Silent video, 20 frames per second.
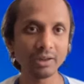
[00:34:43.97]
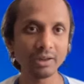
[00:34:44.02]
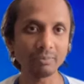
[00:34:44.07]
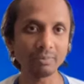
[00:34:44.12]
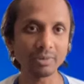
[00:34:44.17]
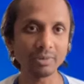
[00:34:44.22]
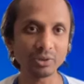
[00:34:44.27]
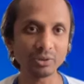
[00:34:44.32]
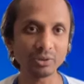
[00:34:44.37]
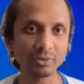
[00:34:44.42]

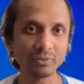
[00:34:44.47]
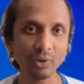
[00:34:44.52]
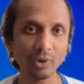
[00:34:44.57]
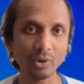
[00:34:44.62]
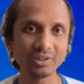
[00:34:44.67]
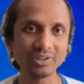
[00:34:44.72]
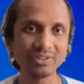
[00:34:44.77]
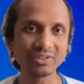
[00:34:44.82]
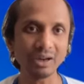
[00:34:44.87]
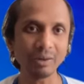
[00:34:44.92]
and because of
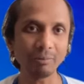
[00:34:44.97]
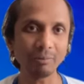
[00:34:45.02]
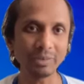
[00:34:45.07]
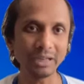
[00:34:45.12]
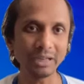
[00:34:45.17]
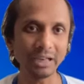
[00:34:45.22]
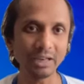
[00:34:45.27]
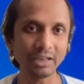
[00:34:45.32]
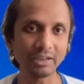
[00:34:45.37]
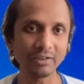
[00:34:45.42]
all this
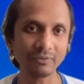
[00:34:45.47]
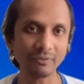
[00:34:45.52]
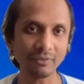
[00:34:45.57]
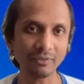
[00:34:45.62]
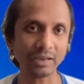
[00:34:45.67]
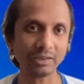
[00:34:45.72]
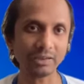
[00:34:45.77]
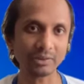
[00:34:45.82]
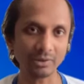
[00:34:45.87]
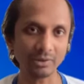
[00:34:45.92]
appealing
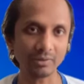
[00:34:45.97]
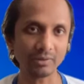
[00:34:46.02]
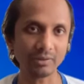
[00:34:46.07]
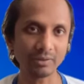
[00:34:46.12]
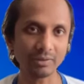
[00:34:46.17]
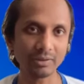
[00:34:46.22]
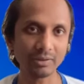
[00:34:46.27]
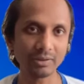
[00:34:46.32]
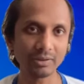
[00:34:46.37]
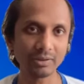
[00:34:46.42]
factor
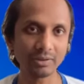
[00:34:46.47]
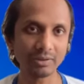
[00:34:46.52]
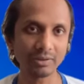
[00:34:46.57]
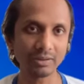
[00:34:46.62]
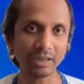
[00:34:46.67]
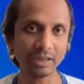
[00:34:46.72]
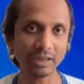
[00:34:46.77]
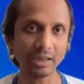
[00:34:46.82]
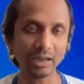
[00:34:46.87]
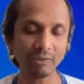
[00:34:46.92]

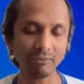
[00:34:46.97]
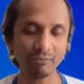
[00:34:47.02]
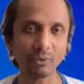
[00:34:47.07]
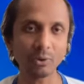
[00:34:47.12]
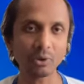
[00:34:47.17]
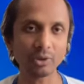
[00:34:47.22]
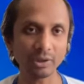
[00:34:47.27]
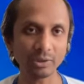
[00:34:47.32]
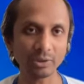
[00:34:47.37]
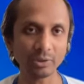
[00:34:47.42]
they have
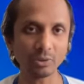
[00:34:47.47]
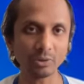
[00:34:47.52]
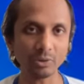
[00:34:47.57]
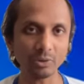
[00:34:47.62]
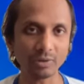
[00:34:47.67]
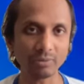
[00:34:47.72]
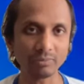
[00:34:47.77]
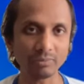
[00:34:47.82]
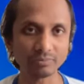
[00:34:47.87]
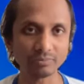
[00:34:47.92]
for the
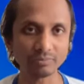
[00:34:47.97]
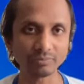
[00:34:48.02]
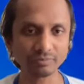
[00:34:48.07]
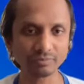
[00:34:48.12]
token.